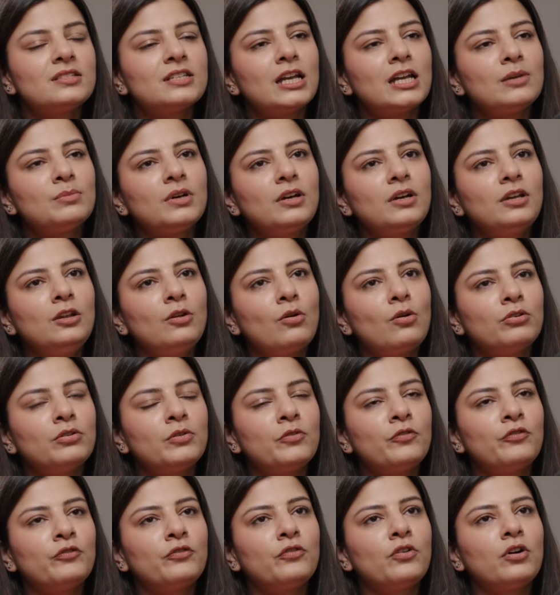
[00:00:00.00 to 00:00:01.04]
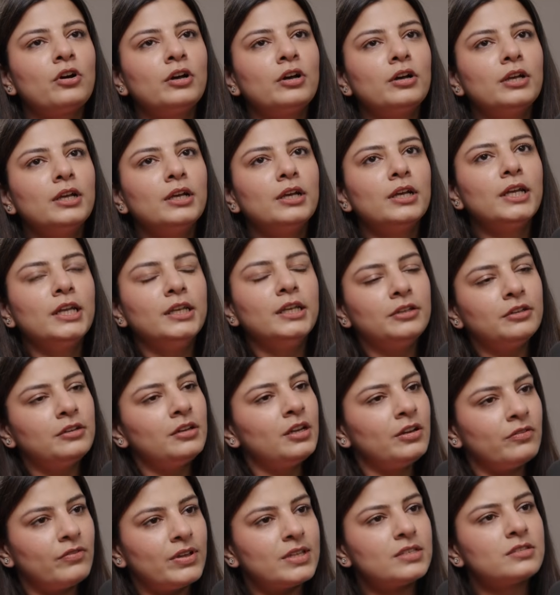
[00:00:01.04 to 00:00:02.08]
time, a lot of Indian
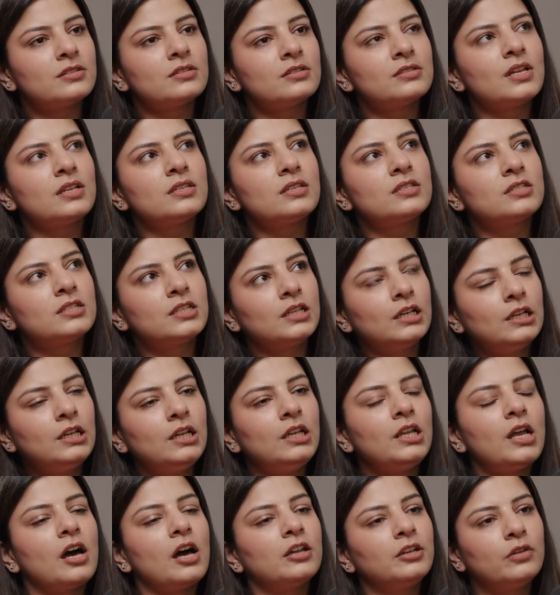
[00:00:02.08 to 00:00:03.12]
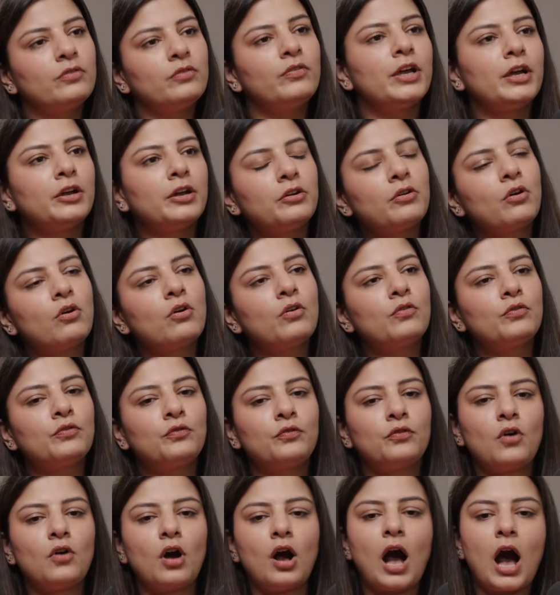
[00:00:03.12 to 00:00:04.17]
investors are still unaware of
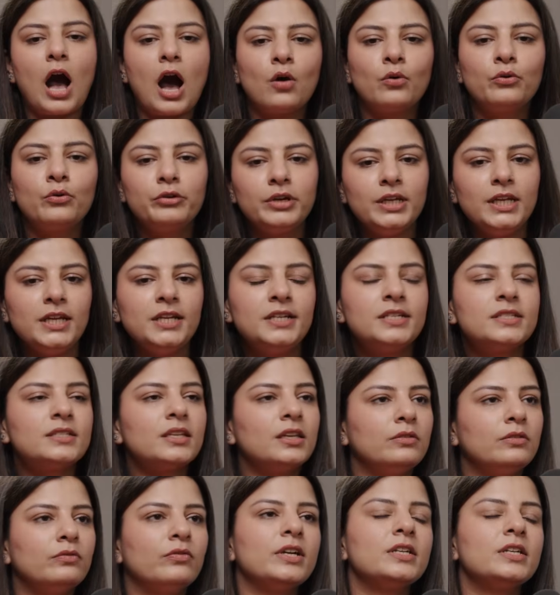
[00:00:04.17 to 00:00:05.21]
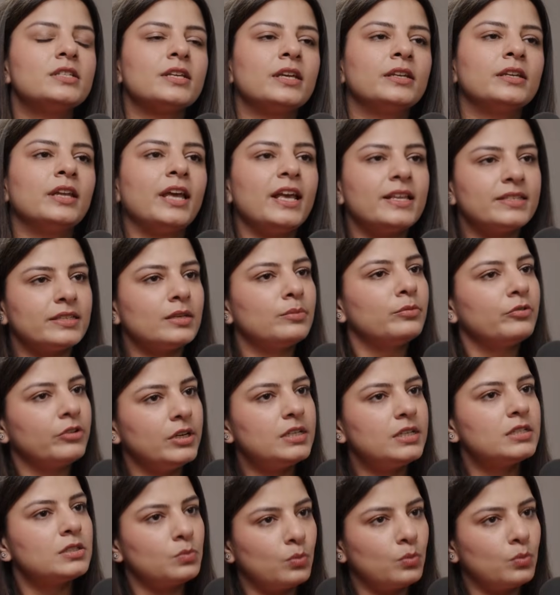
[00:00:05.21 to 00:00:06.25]
how REITs, InvITs, and SM REITs